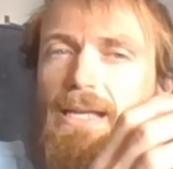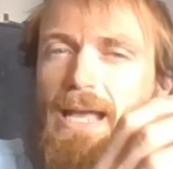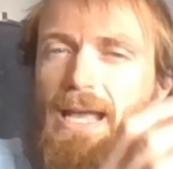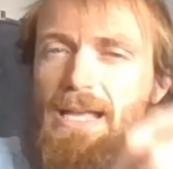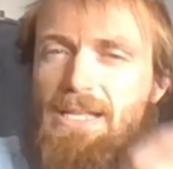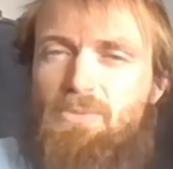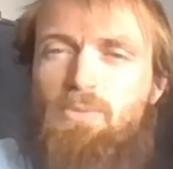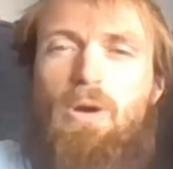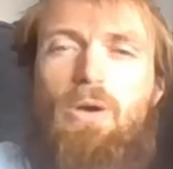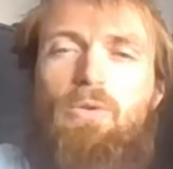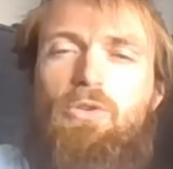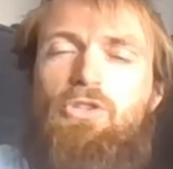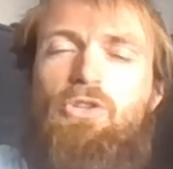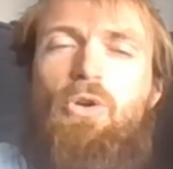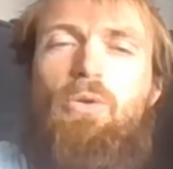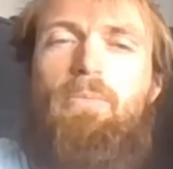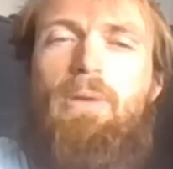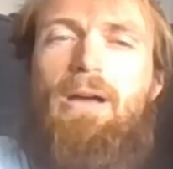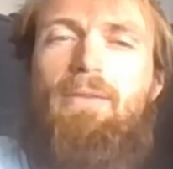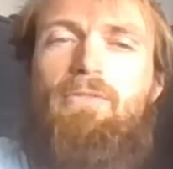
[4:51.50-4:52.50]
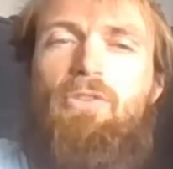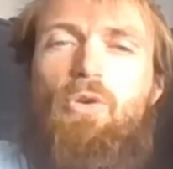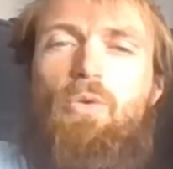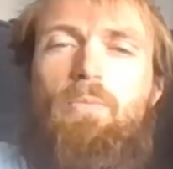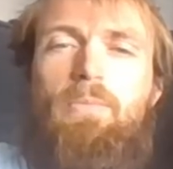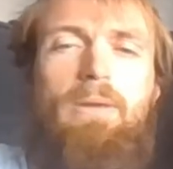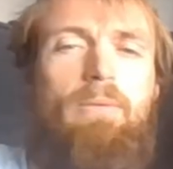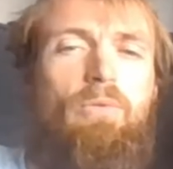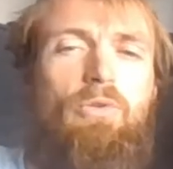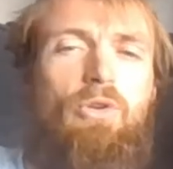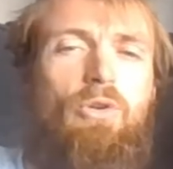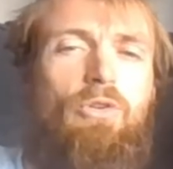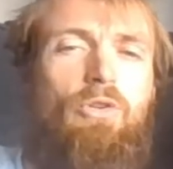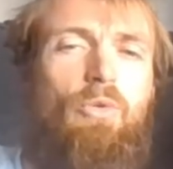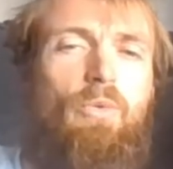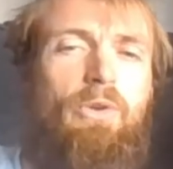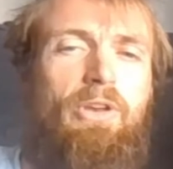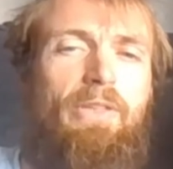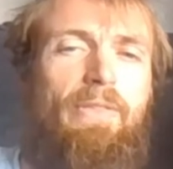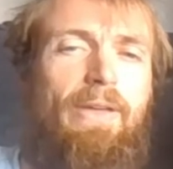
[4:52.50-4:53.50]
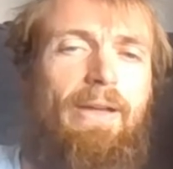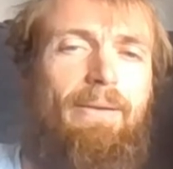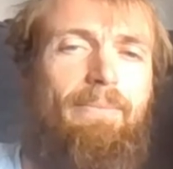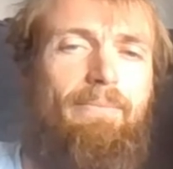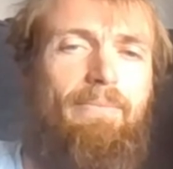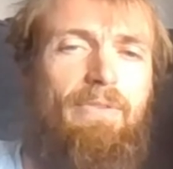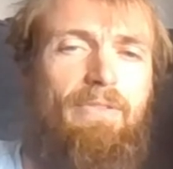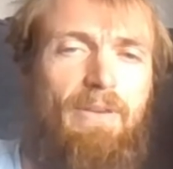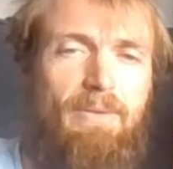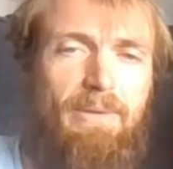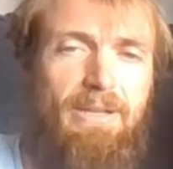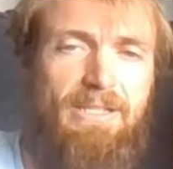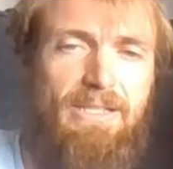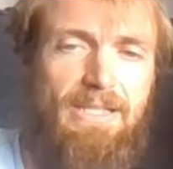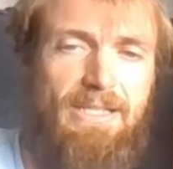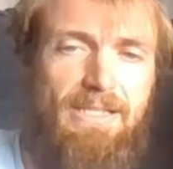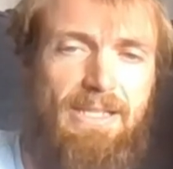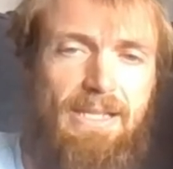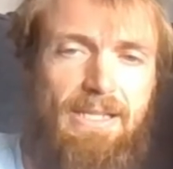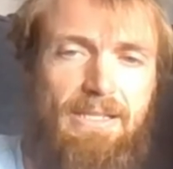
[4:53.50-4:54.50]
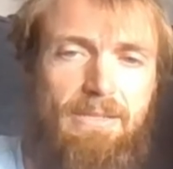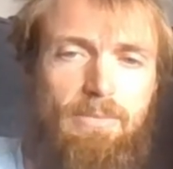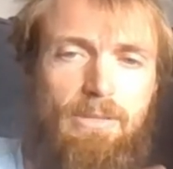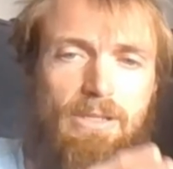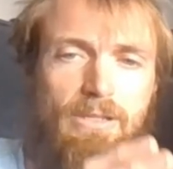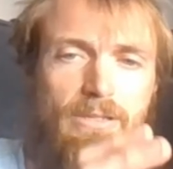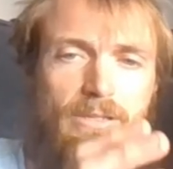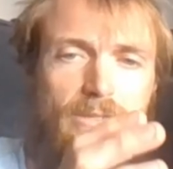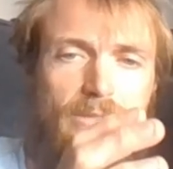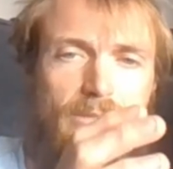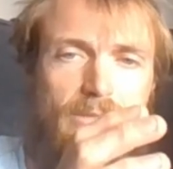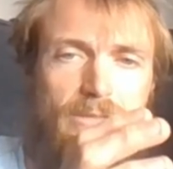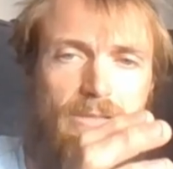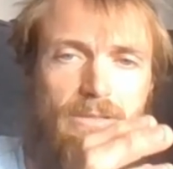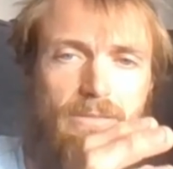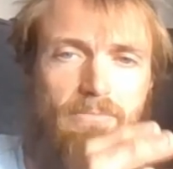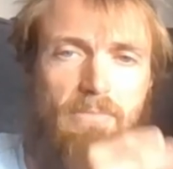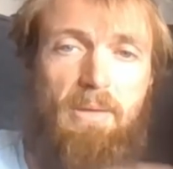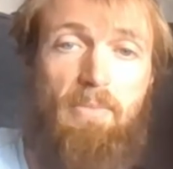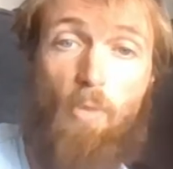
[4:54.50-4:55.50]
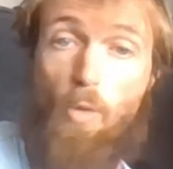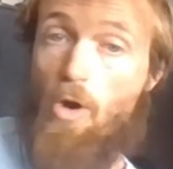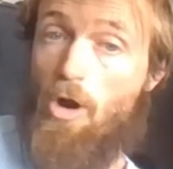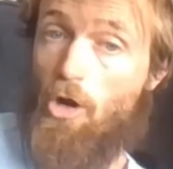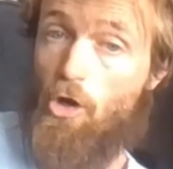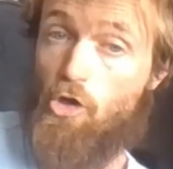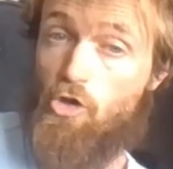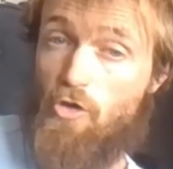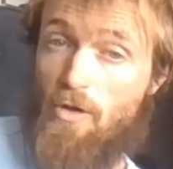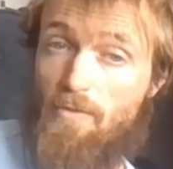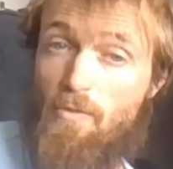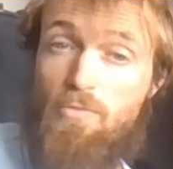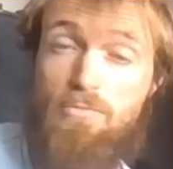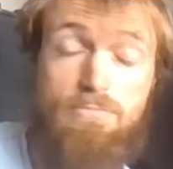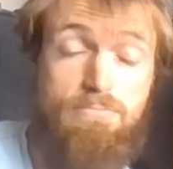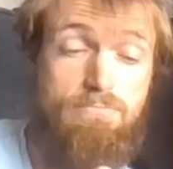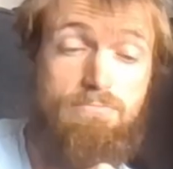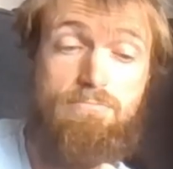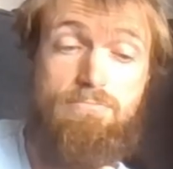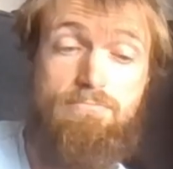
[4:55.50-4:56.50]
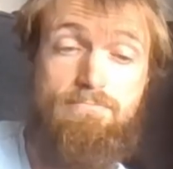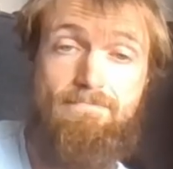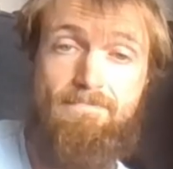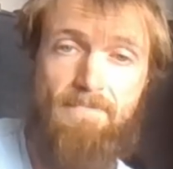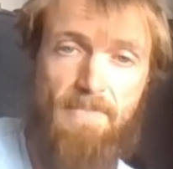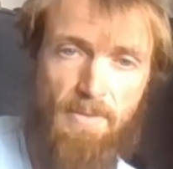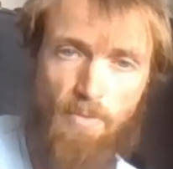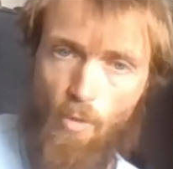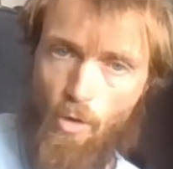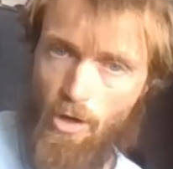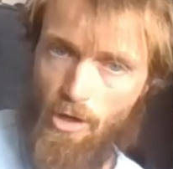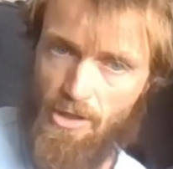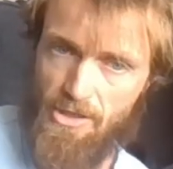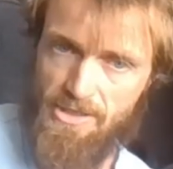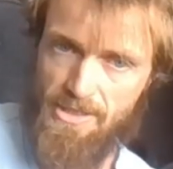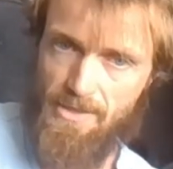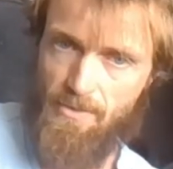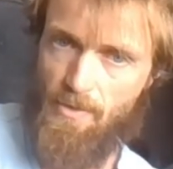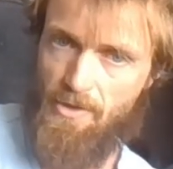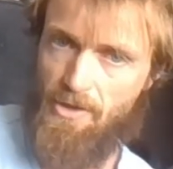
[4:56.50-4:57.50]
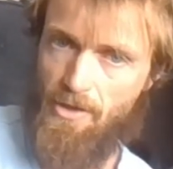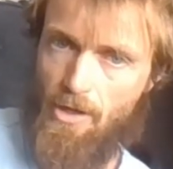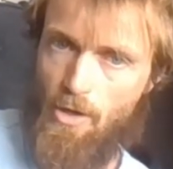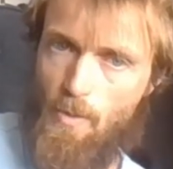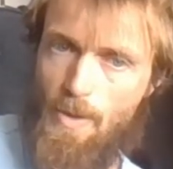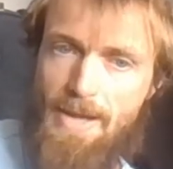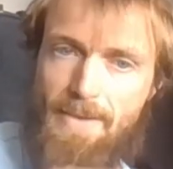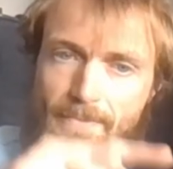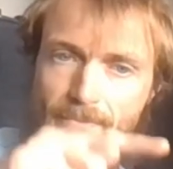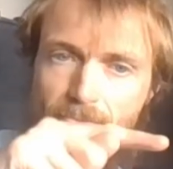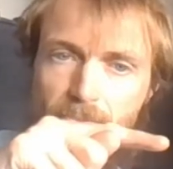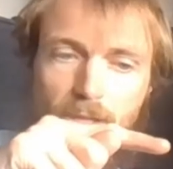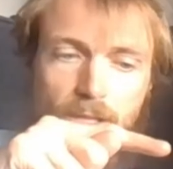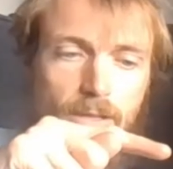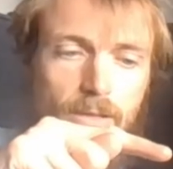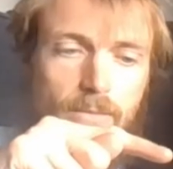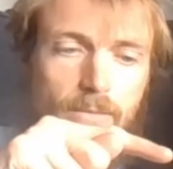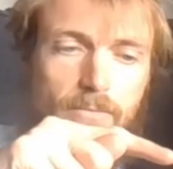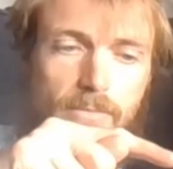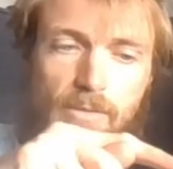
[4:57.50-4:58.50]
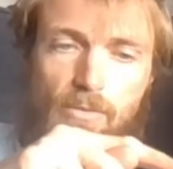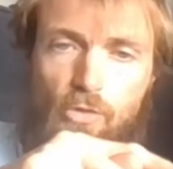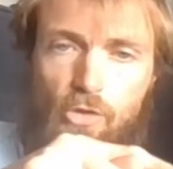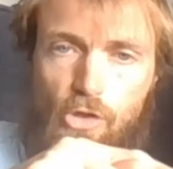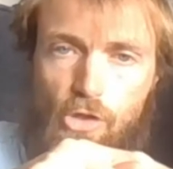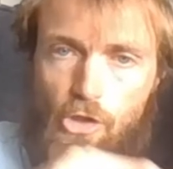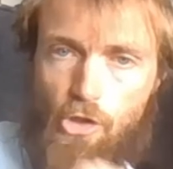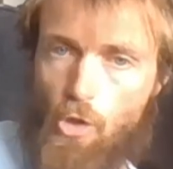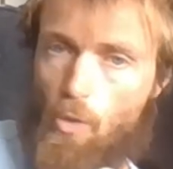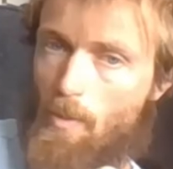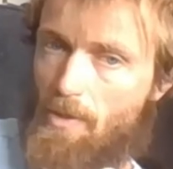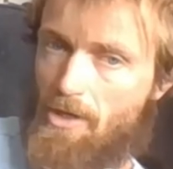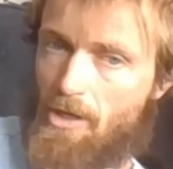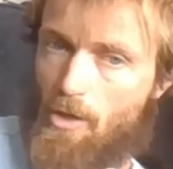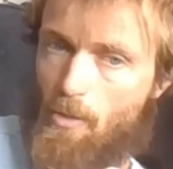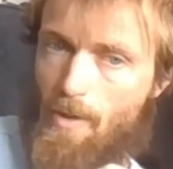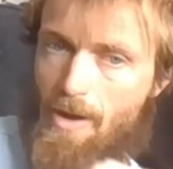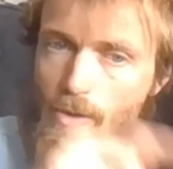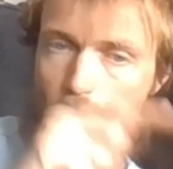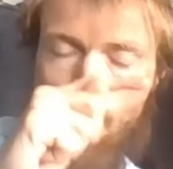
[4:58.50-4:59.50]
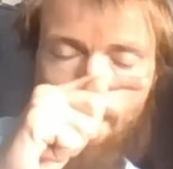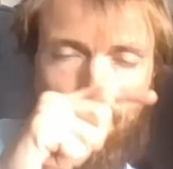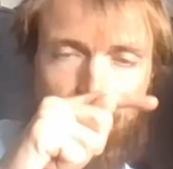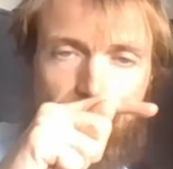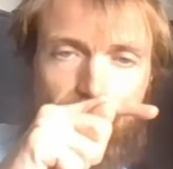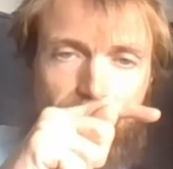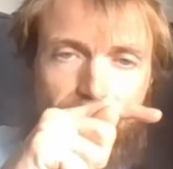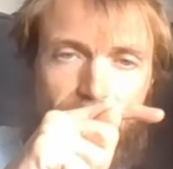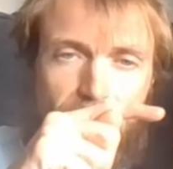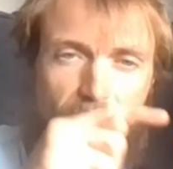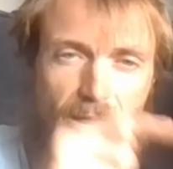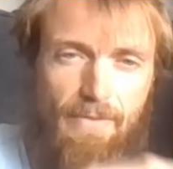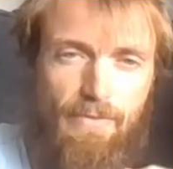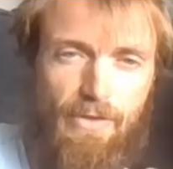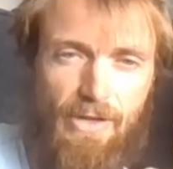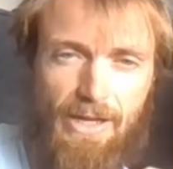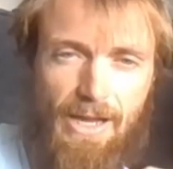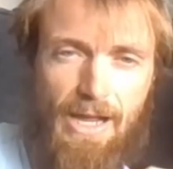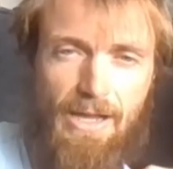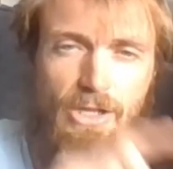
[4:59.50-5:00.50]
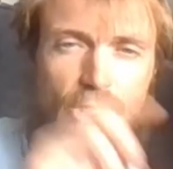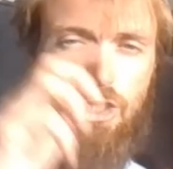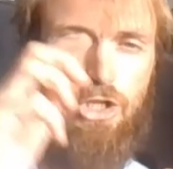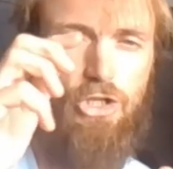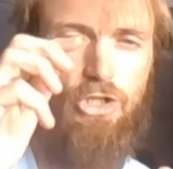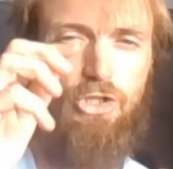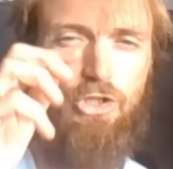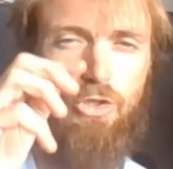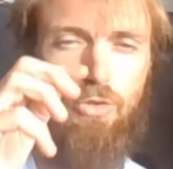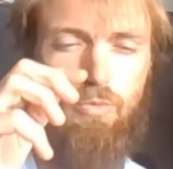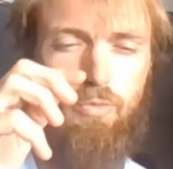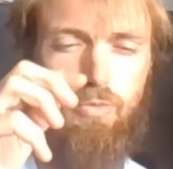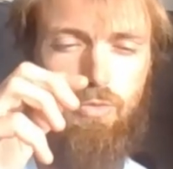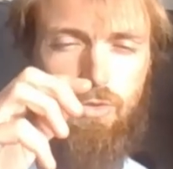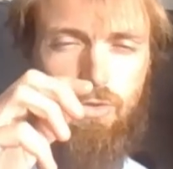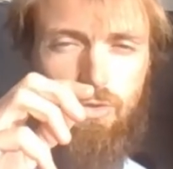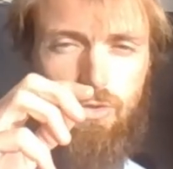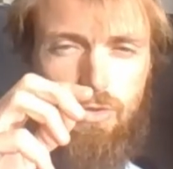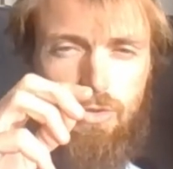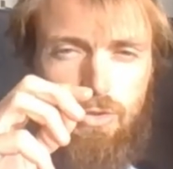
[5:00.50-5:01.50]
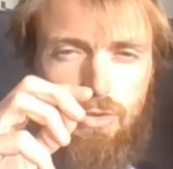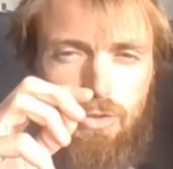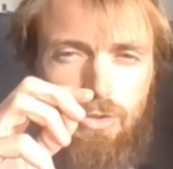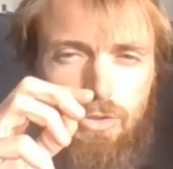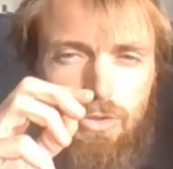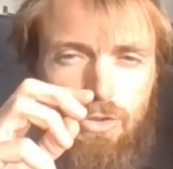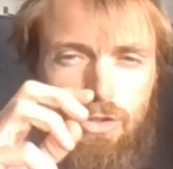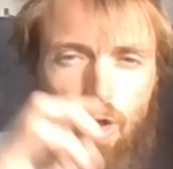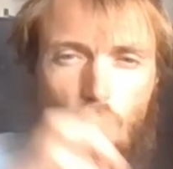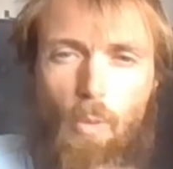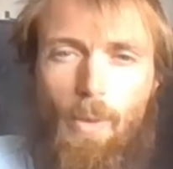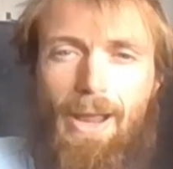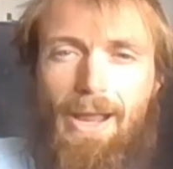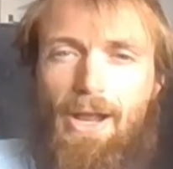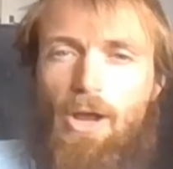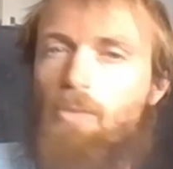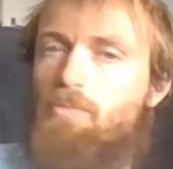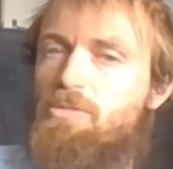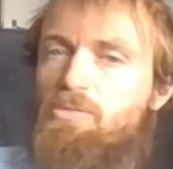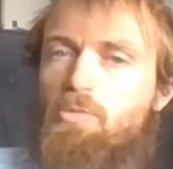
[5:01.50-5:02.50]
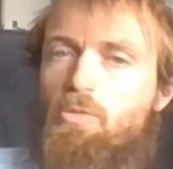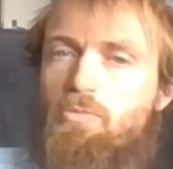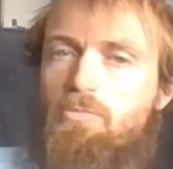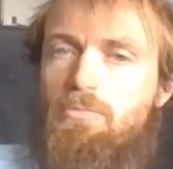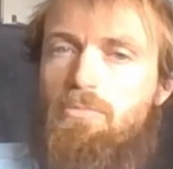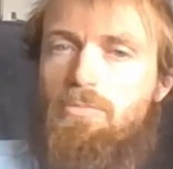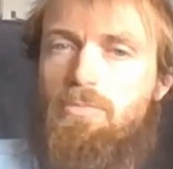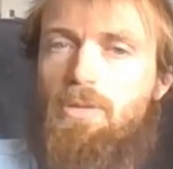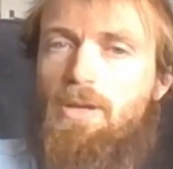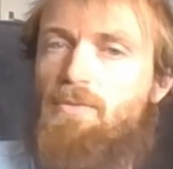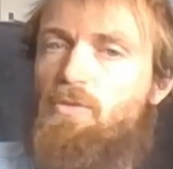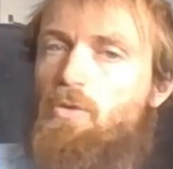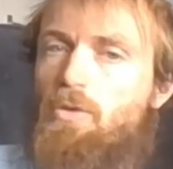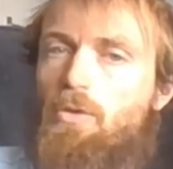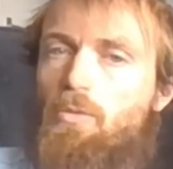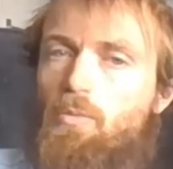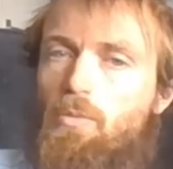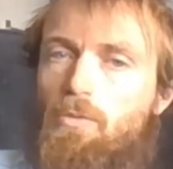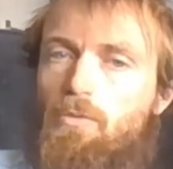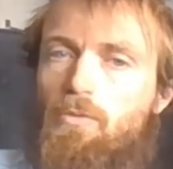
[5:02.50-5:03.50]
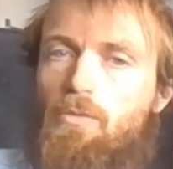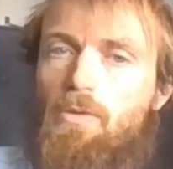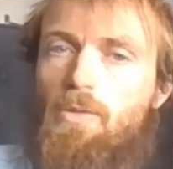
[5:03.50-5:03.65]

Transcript: as well as not having known people not knowing you're there, if that makes any sense, because people are going to travel, people are going to see when you go in, people are going to know when you go out, everything like that. So don't get comfortable if you're a long move.